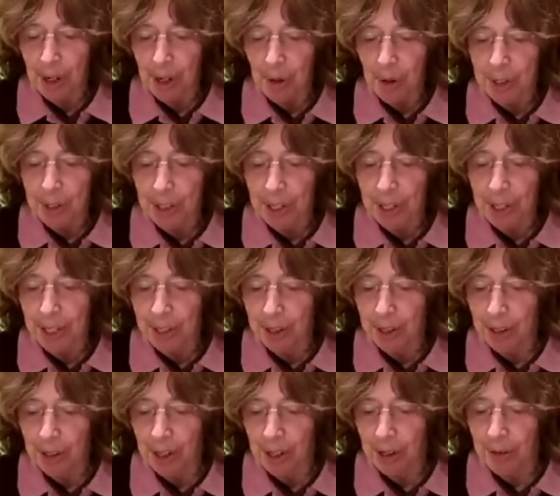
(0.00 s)
which I
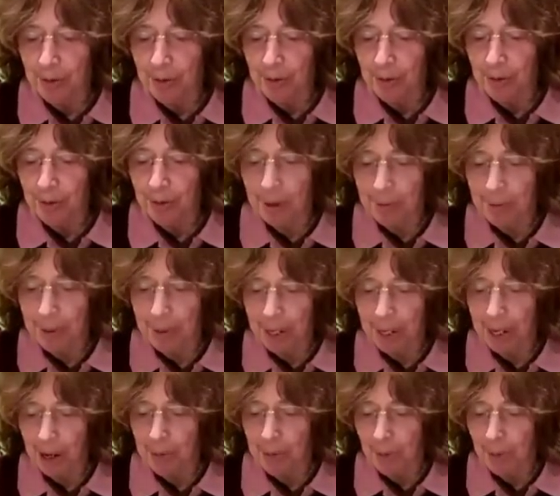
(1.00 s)
took from the
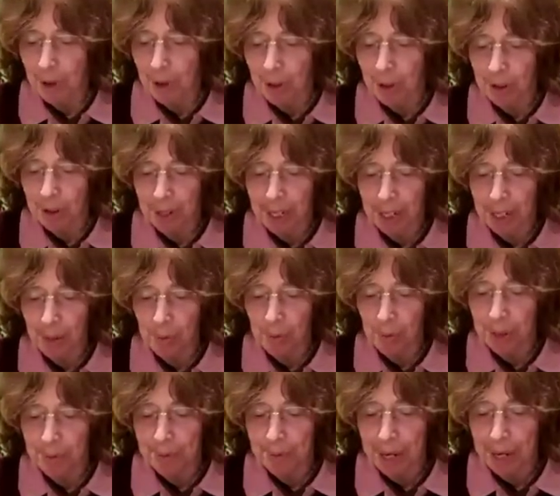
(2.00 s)
Amori with
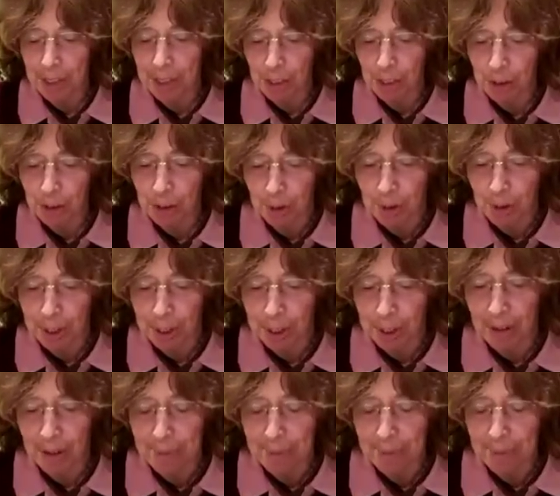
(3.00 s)
my sword,
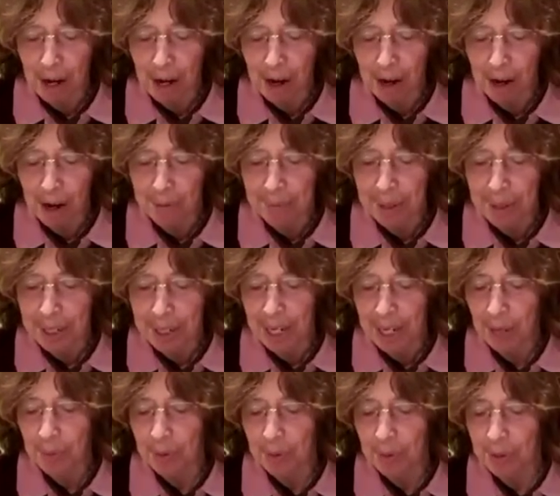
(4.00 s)
Baharbi,
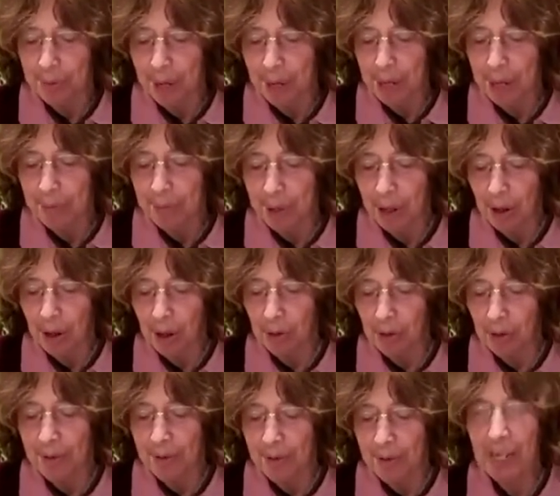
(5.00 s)
and with my bow,
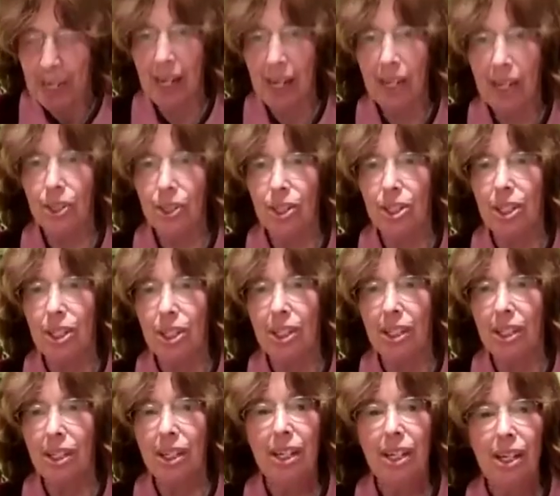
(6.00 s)
Bakashti.
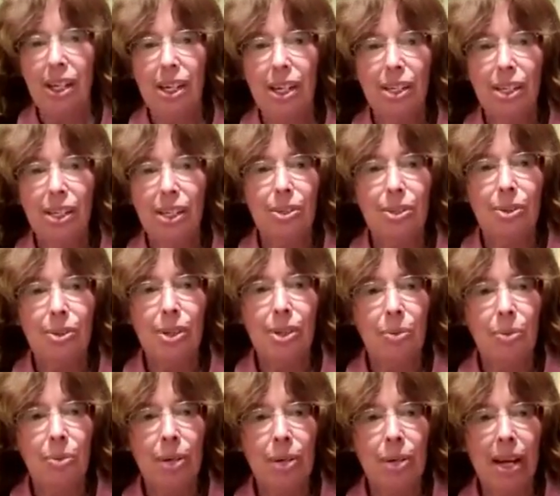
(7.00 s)
So there
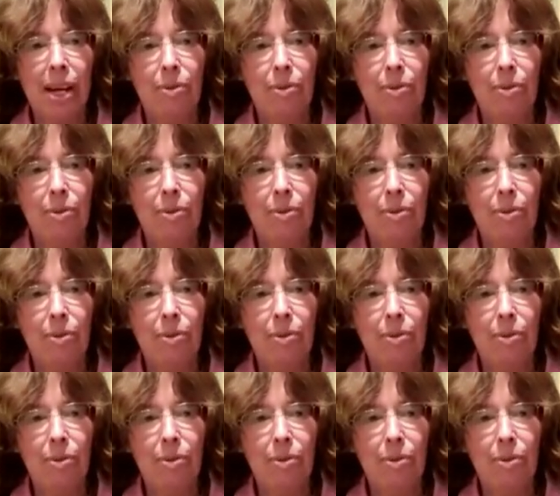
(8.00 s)
we have a